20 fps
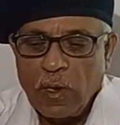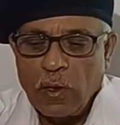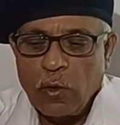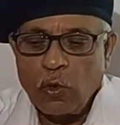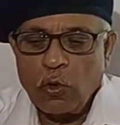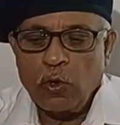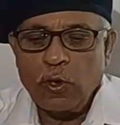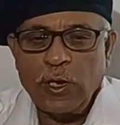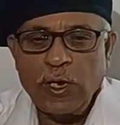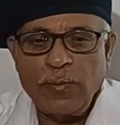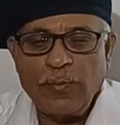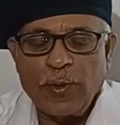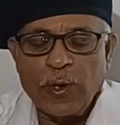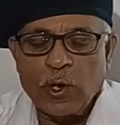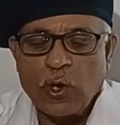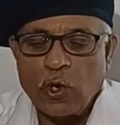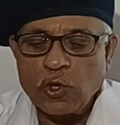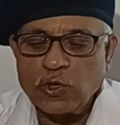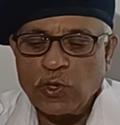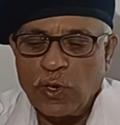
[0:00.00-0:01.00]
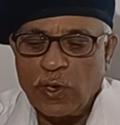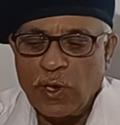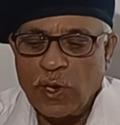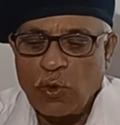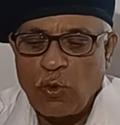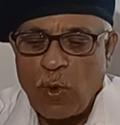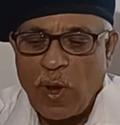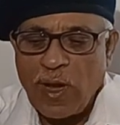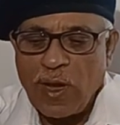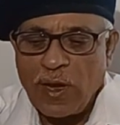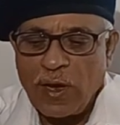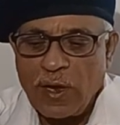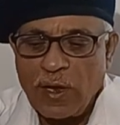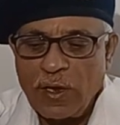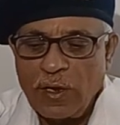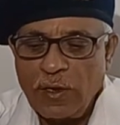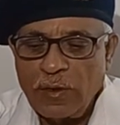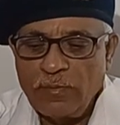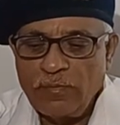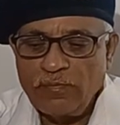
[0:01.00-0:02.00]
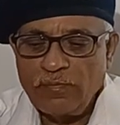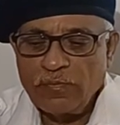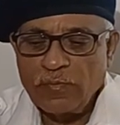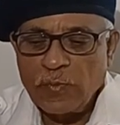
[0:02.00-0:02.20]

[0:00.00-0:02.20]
only precaution required